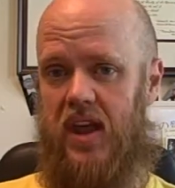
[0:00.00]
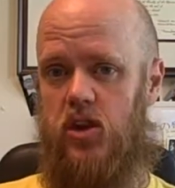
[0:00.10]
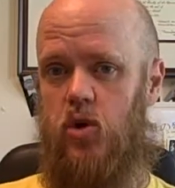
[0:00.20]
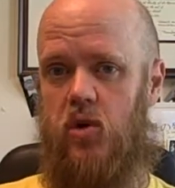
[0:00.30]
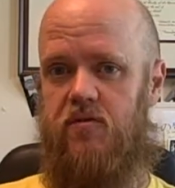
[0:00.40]
and
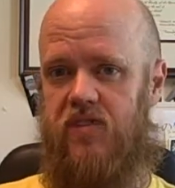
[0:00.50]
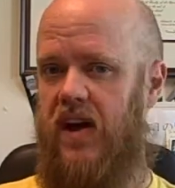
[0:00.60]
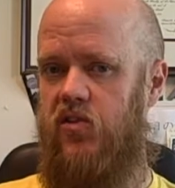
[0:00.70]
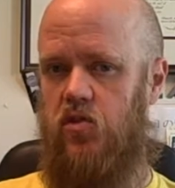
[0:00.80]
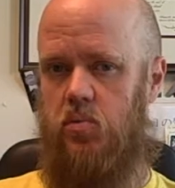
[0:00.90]
you could
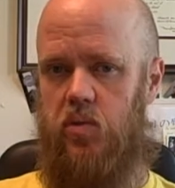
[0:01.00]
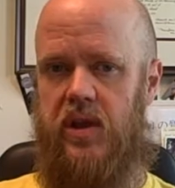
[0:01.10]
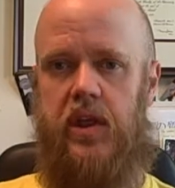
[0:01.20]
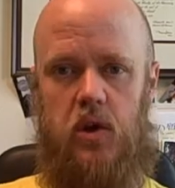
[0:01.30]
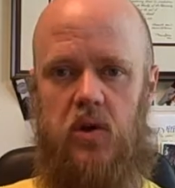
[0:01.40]
find some
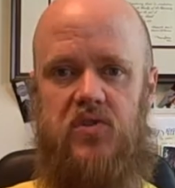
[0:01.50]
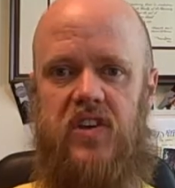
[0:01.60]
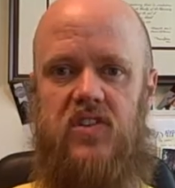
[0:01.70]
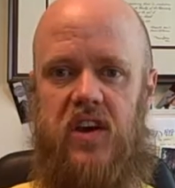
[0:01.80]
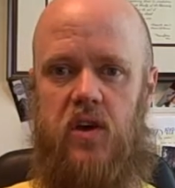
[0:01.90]
really good
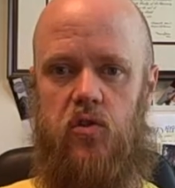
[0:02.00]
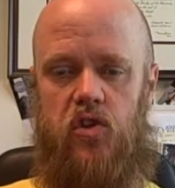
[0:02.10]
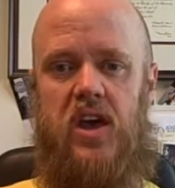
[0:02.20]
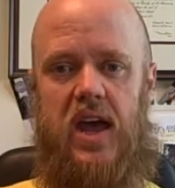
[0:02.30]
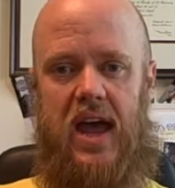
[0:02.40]
details